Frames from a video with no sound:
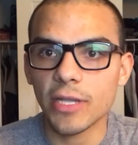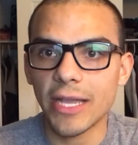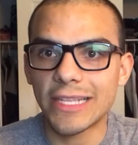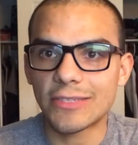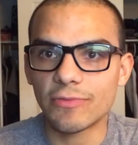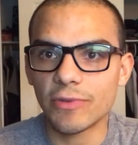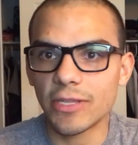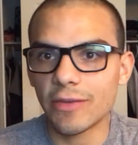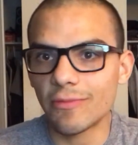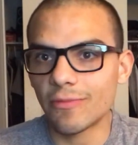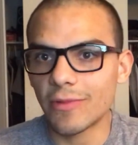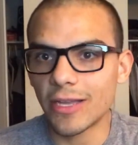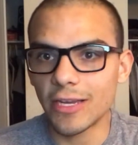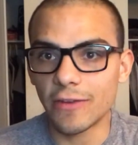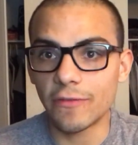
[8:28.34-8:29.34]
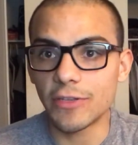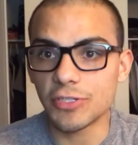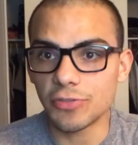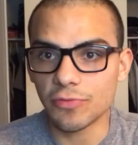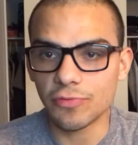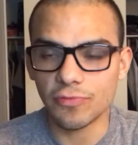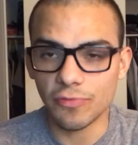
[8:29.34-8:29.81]
it's really
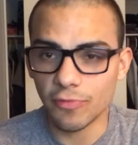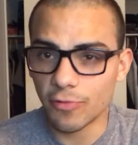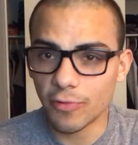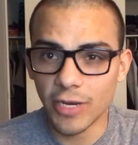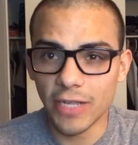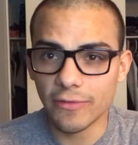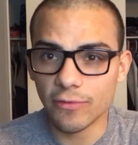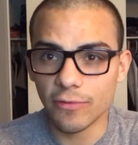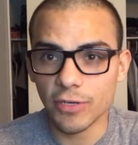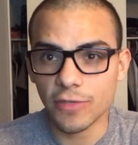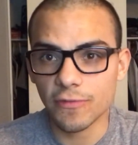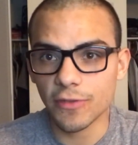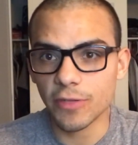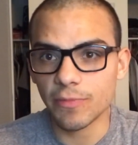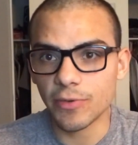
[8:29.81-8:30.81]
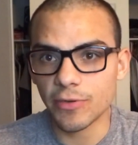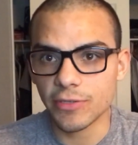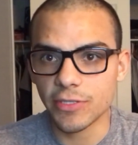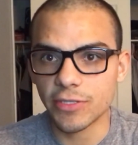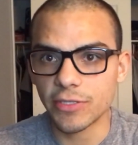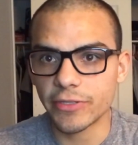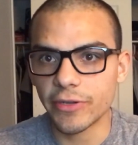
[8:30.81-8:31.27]
individual, whatever works for the
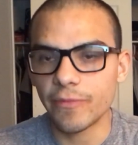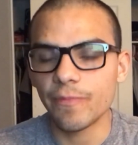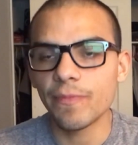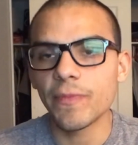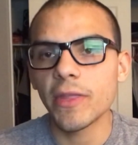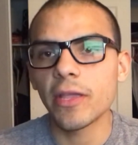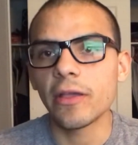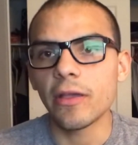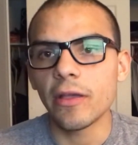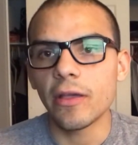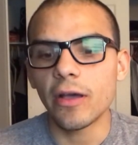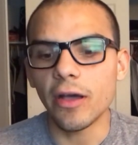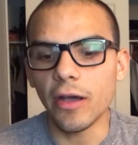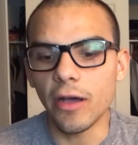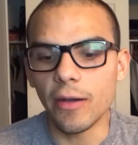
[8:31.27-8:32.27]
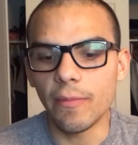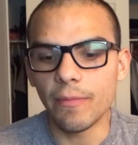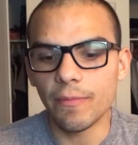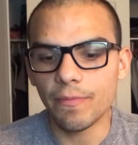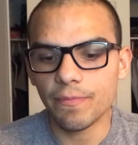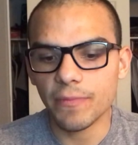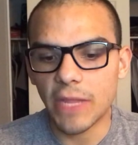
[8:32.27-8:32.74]
person. So
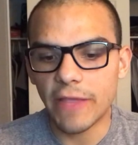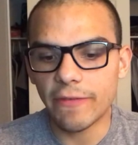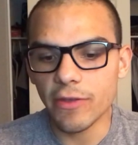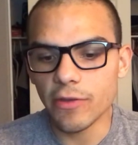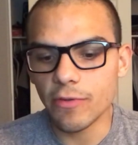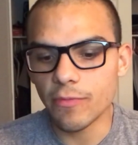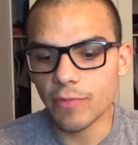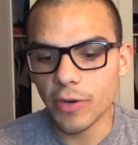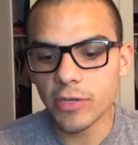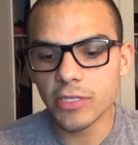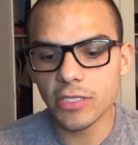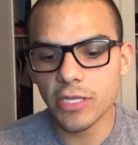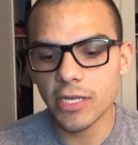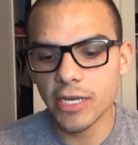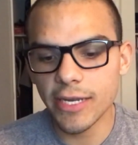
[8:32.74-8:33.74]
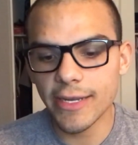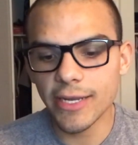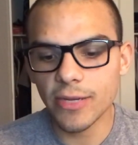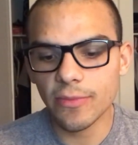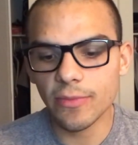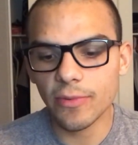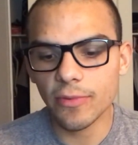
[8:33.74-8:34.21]
if you personally need
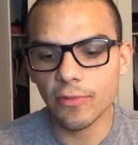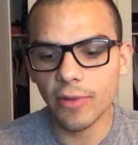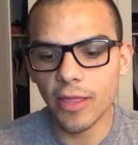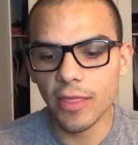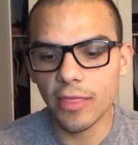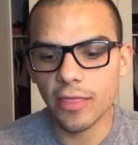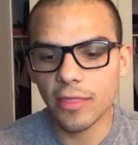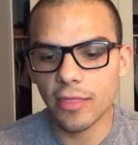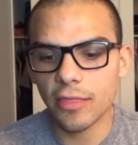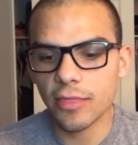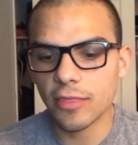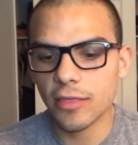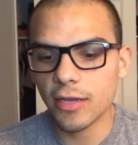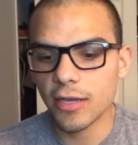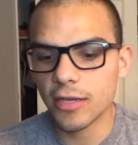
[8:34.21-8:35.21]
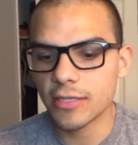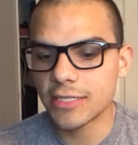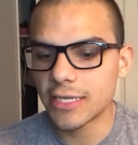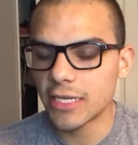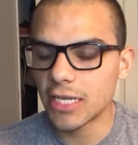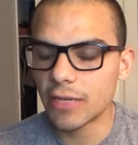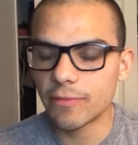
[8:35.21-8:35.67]
help with
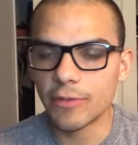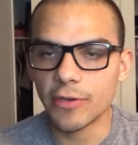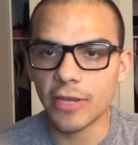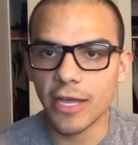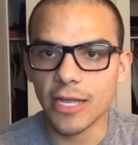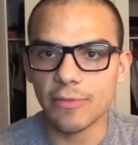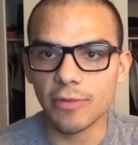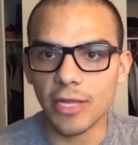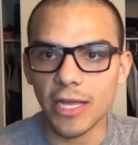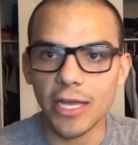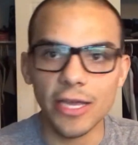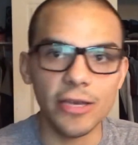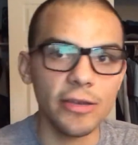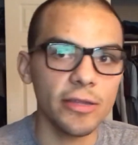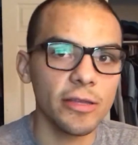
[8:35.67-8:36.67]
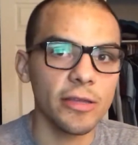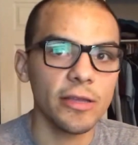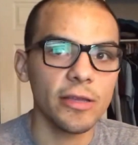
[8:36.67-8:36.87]
setting up your diet plan,